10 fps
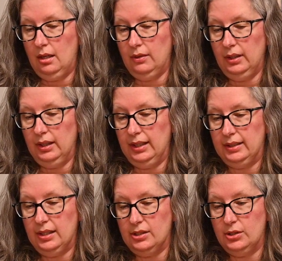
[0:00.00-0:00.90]
really
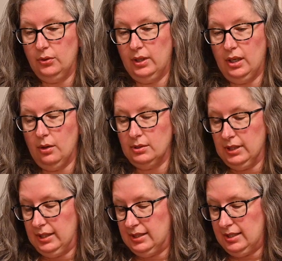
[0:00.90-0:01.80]
like how the story goes.
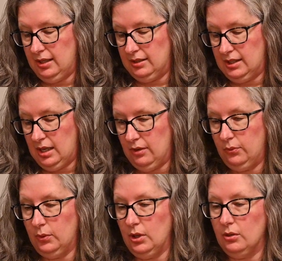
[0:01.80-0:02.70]
Like, it starts
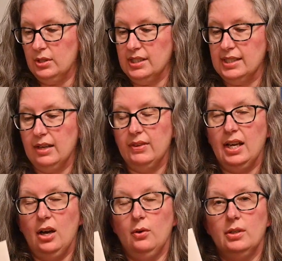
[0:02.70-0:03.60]
off 107
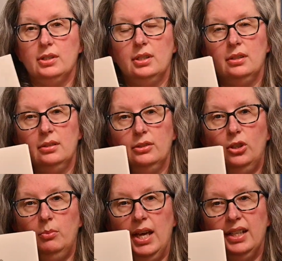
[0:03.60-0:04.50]
hours
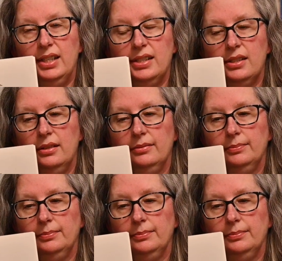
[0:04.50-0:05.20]
to humanity's